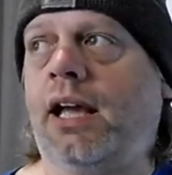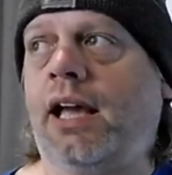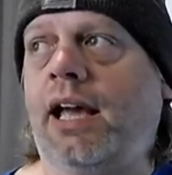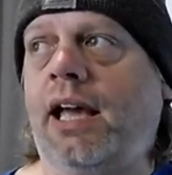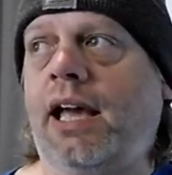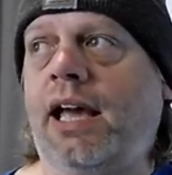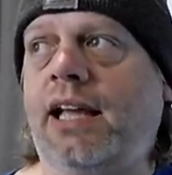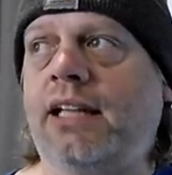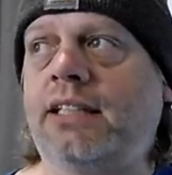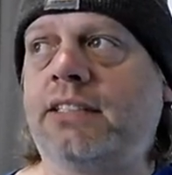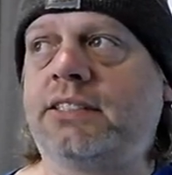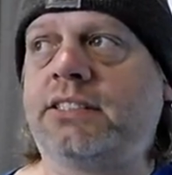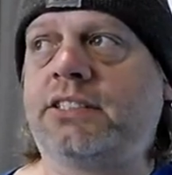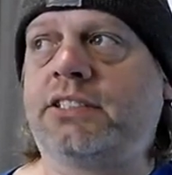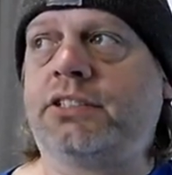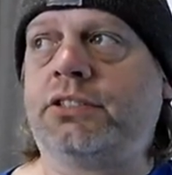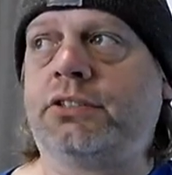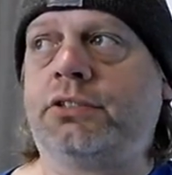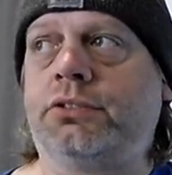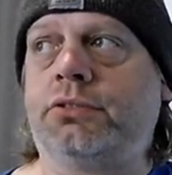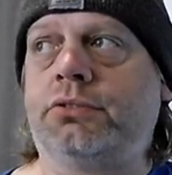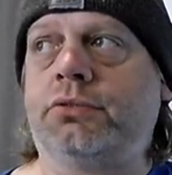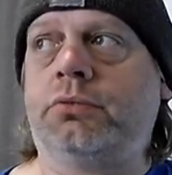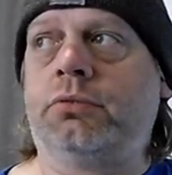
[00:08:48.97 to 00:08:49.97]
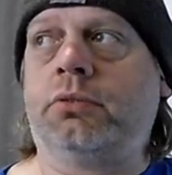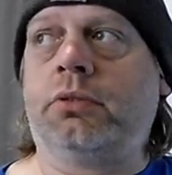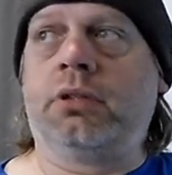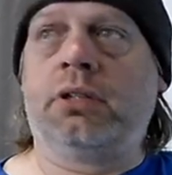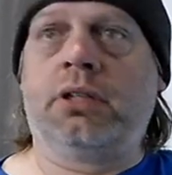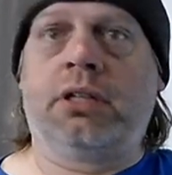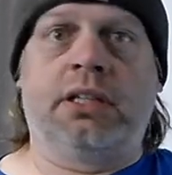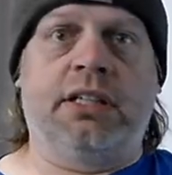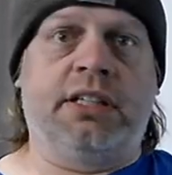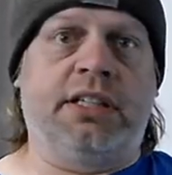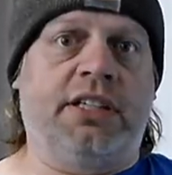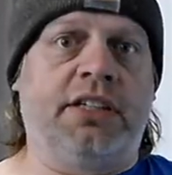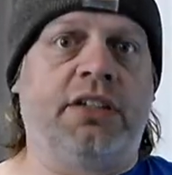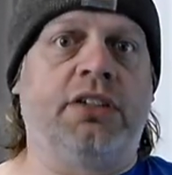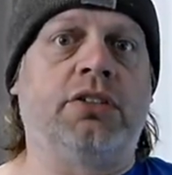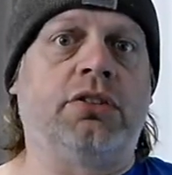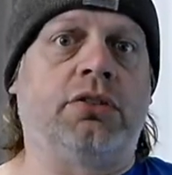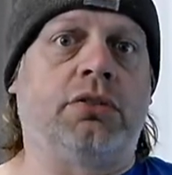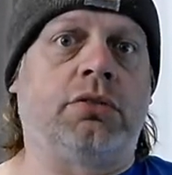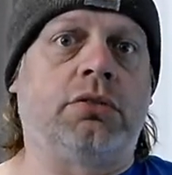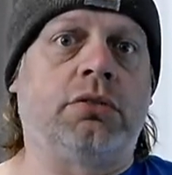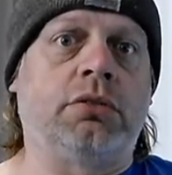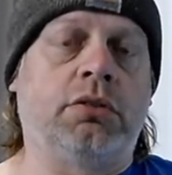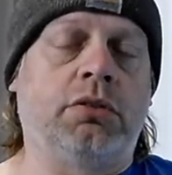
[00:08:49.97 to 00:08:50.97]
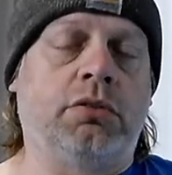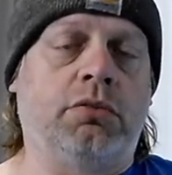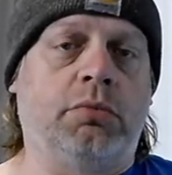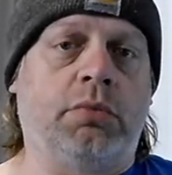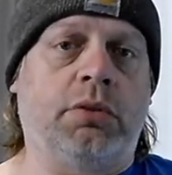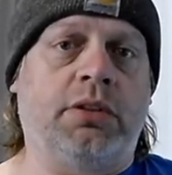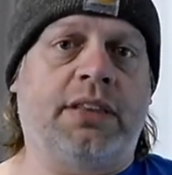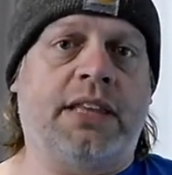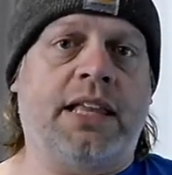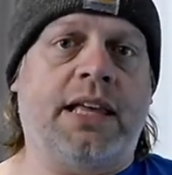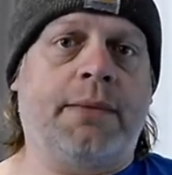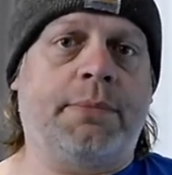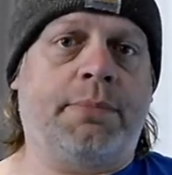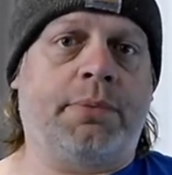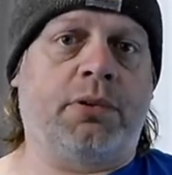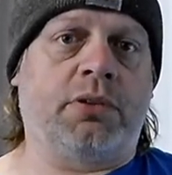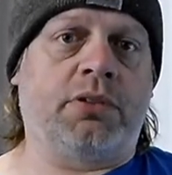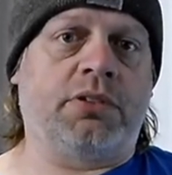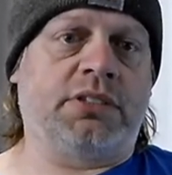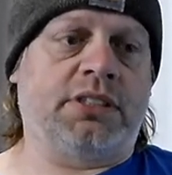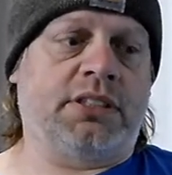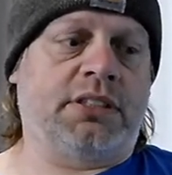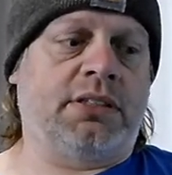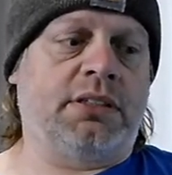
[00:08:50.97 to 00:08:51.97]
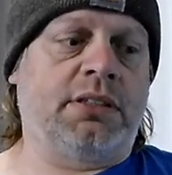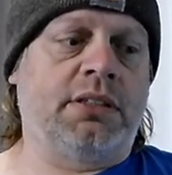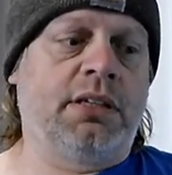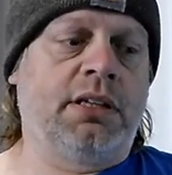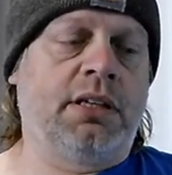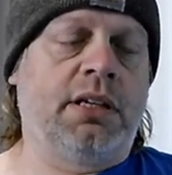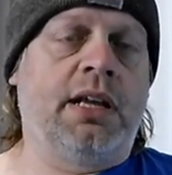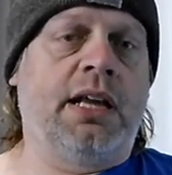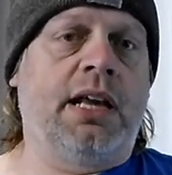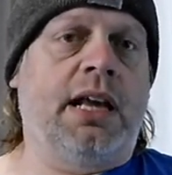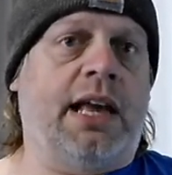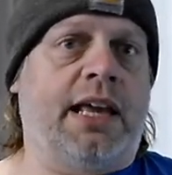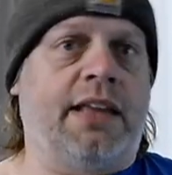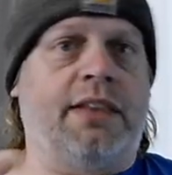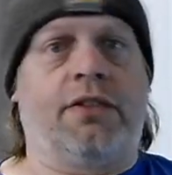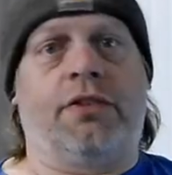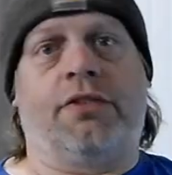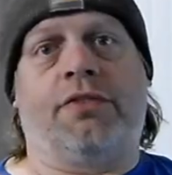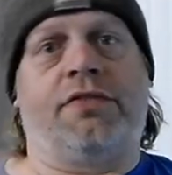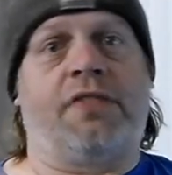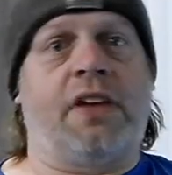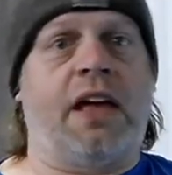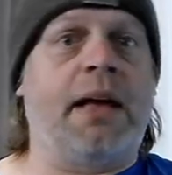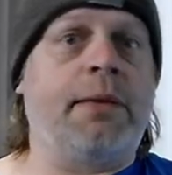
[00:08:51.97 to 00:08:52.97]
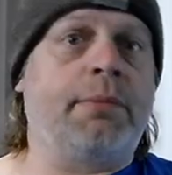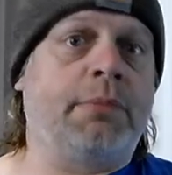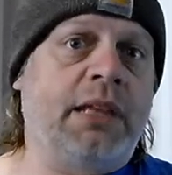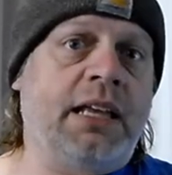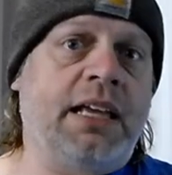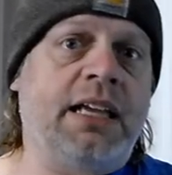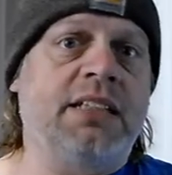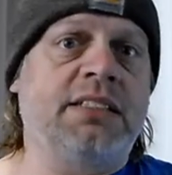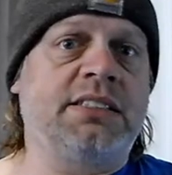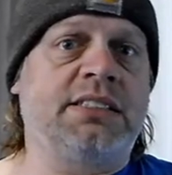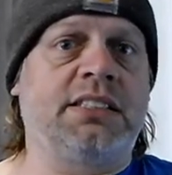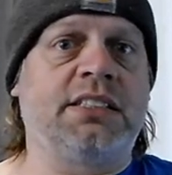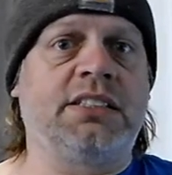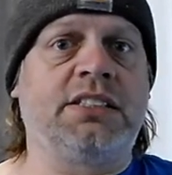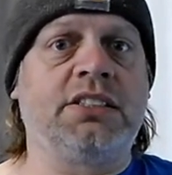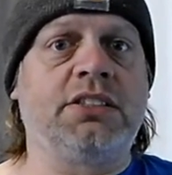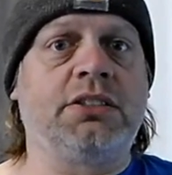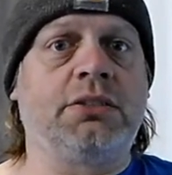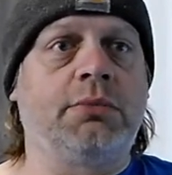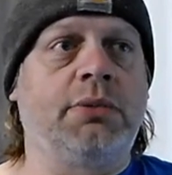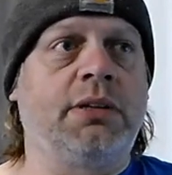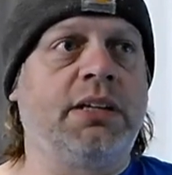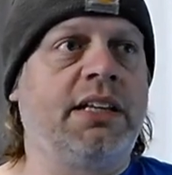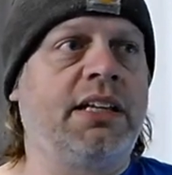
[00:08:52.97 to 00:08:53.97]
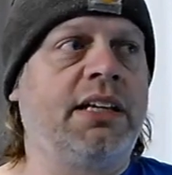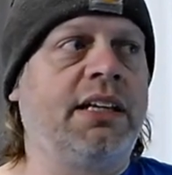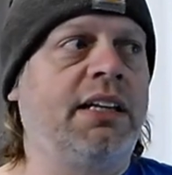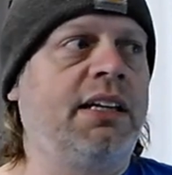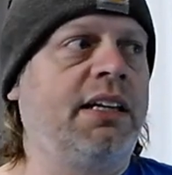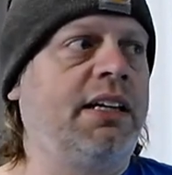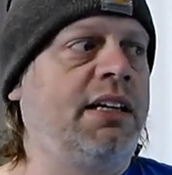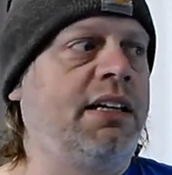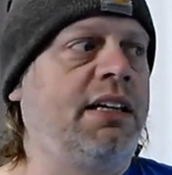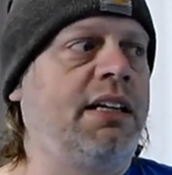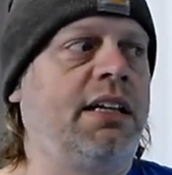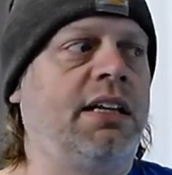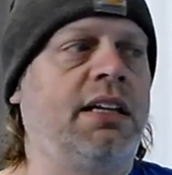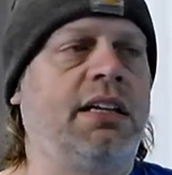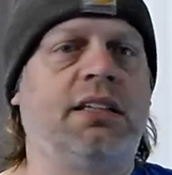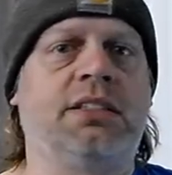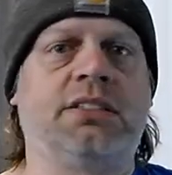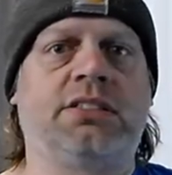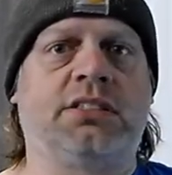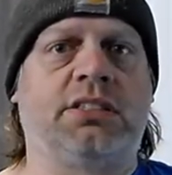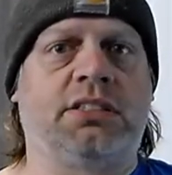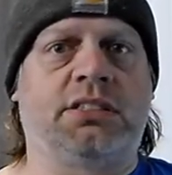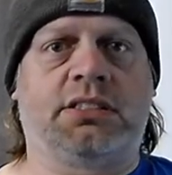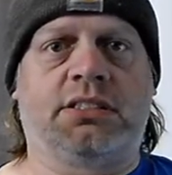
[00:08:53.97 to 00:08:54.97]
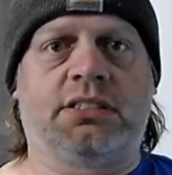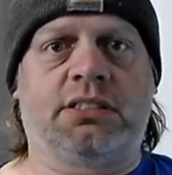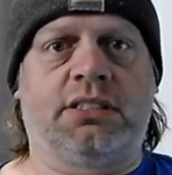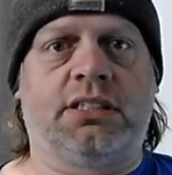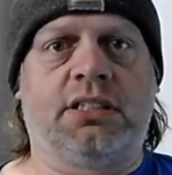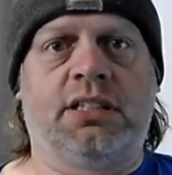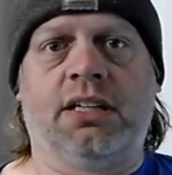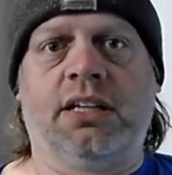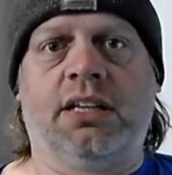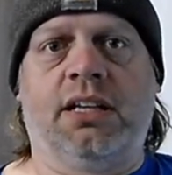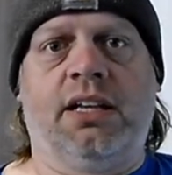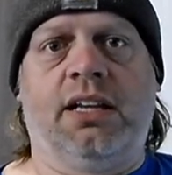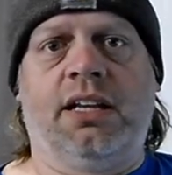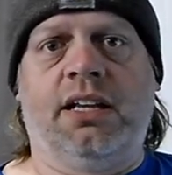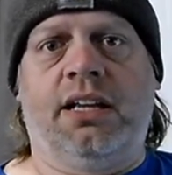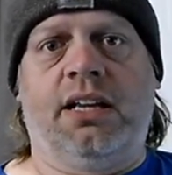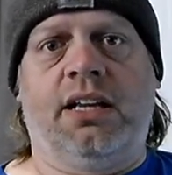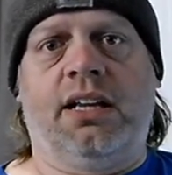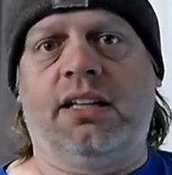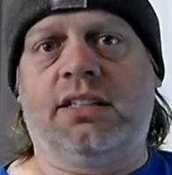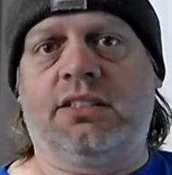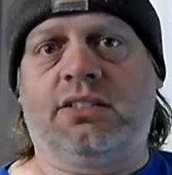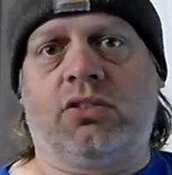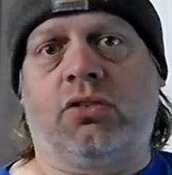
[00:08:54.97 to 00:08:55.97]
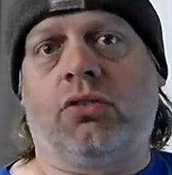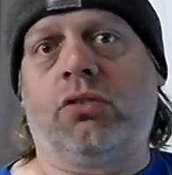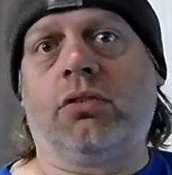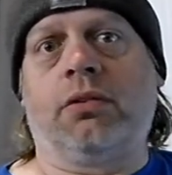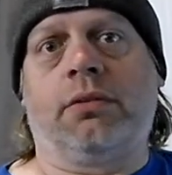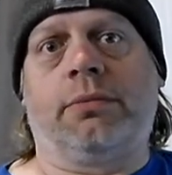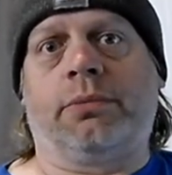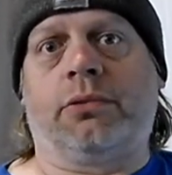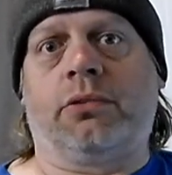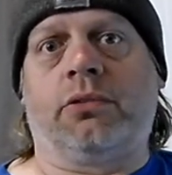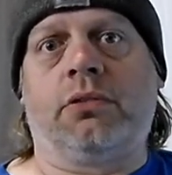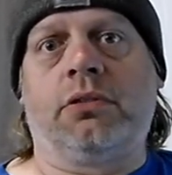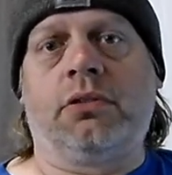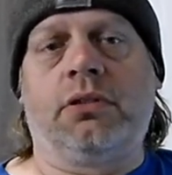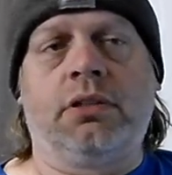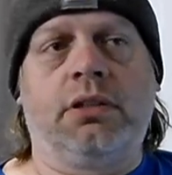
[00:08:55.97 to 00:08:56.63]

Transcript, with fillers: has to deal with that person and their family has to deal with it. It's just, it's horrible.